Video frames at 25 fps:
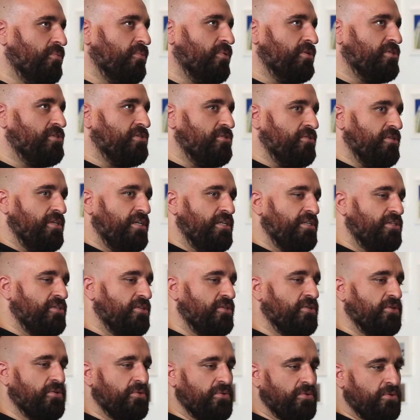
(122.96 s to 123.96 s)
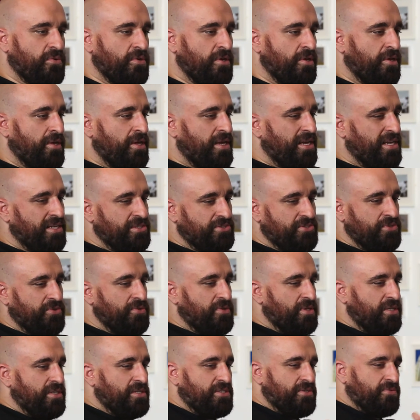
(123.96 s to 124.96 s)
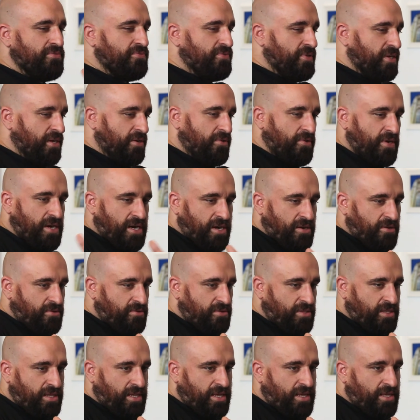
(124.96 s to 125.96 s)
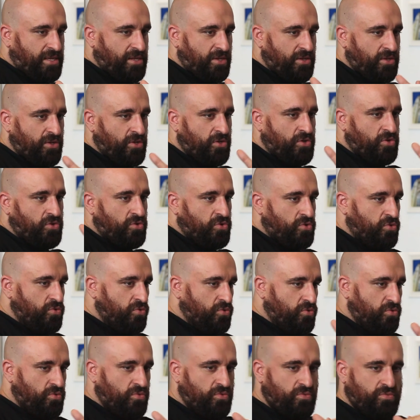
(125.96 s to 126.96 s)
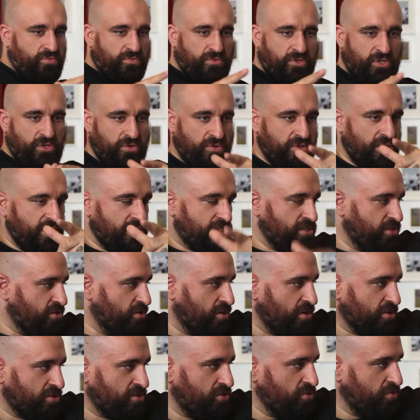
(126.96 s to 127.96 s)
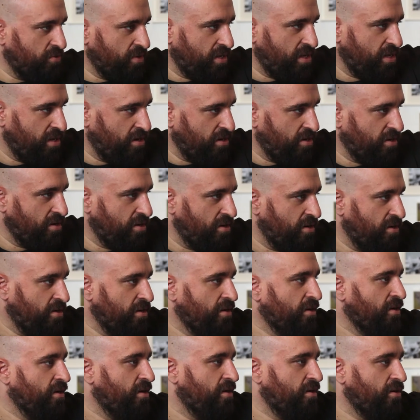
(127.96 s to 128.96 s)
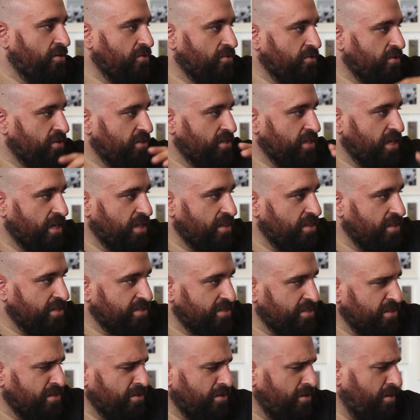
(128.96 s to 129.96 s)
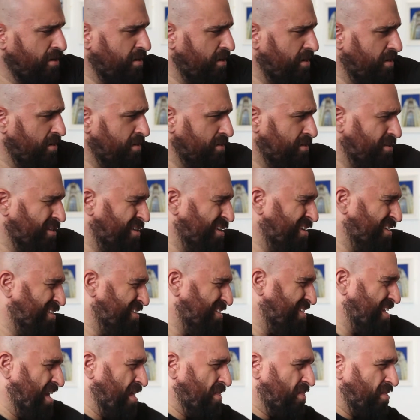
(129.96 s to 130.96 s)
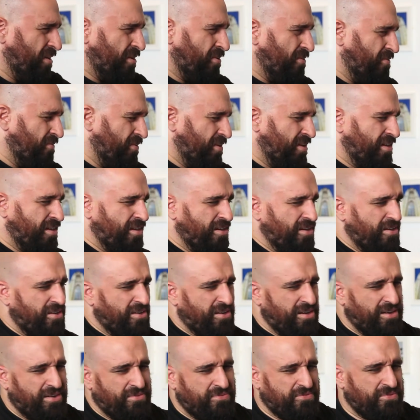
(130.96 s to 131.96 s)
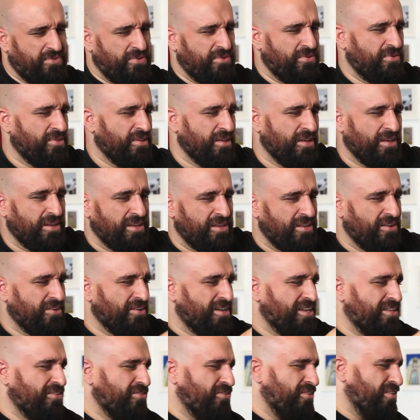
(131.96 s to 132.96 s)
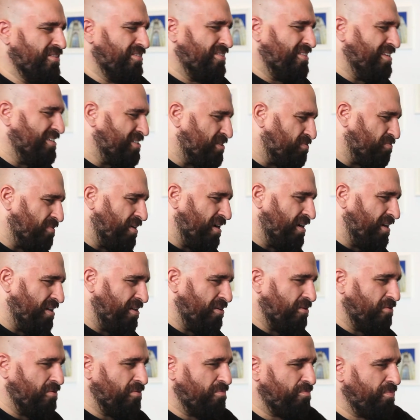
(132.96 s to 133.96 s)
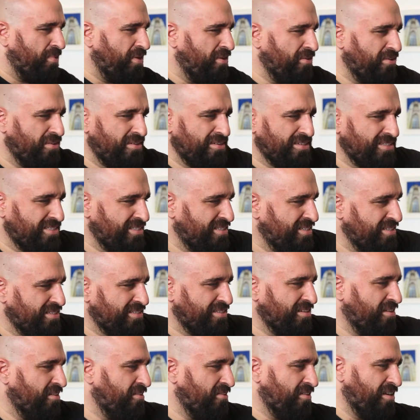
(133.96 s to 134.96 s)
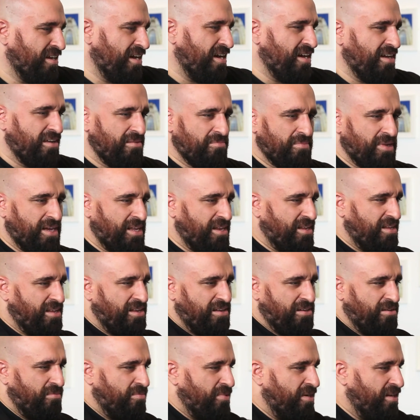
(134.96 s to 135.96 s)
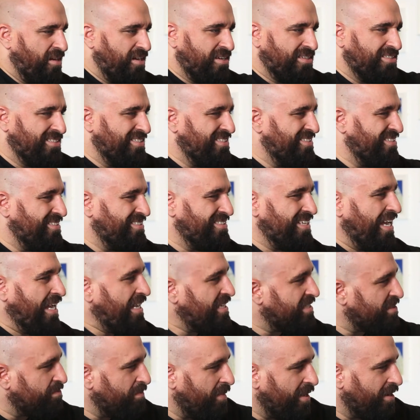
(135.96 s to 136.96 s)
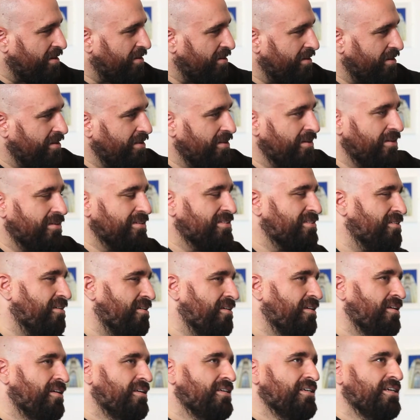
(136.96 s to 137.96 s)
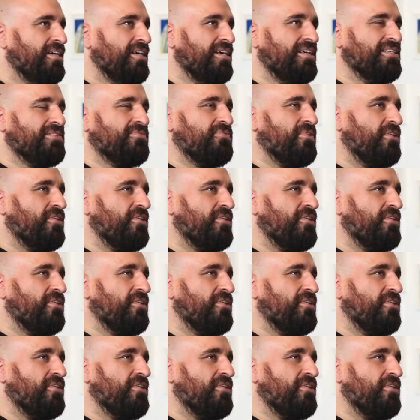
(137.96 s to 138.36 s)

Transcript: what you need to do is you need to figure out like who you need to talk to here in order to get this in their hand, to get that thing over here. And if you, you know, get this radio appearance, this other guy might hear about it because he's a tastemaker. You know, it's all, it's